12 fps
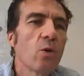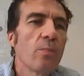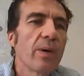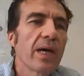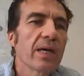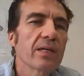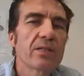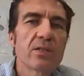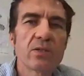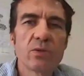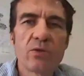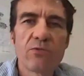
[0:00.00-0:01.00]
to go
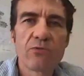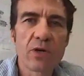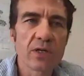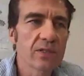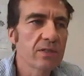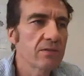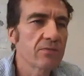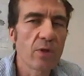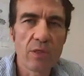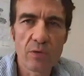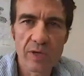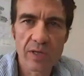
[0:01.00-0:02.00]
back to the
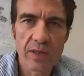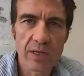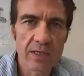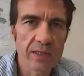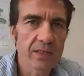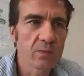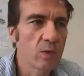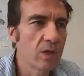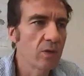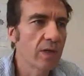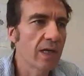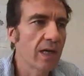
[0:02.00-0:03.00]
first of the three
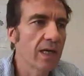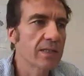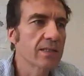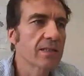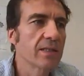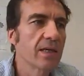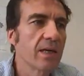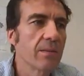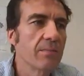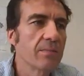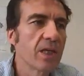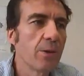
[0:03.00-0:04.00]
things we're looking at,
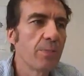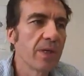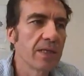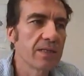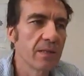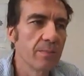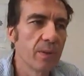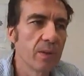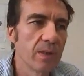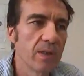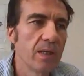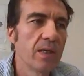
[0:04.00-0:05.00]
keeping it
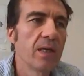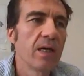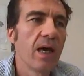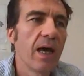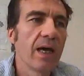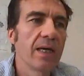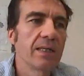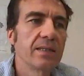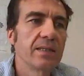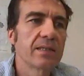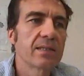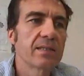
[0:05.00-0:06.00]
simple
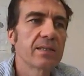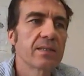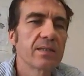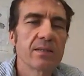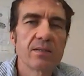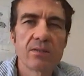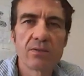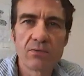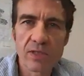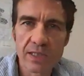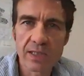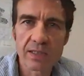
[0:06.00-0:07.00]
and
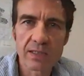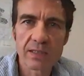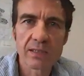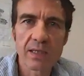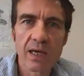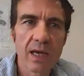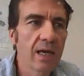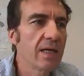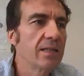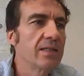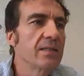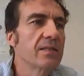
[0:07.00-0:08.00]
reading
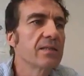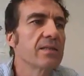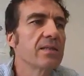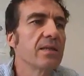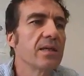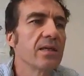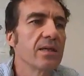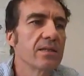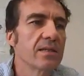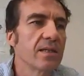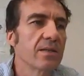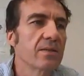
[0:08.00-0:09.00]
and
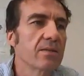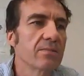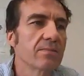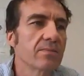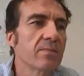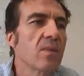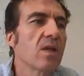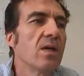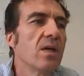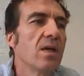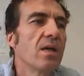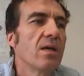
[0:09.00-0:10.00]
listening.
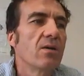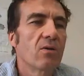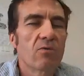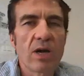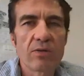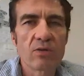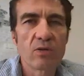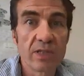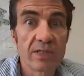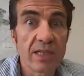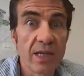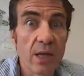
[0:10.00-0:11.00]
Or
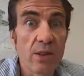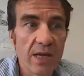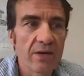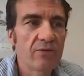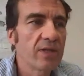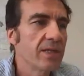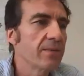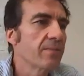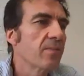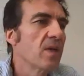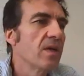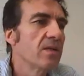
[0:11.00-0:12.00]
rather listening, then
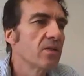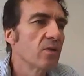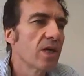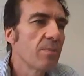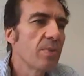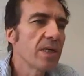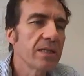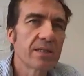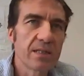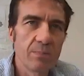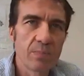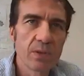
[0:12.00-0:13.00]
reading. So
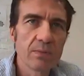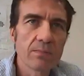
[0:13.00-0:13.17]
keeping it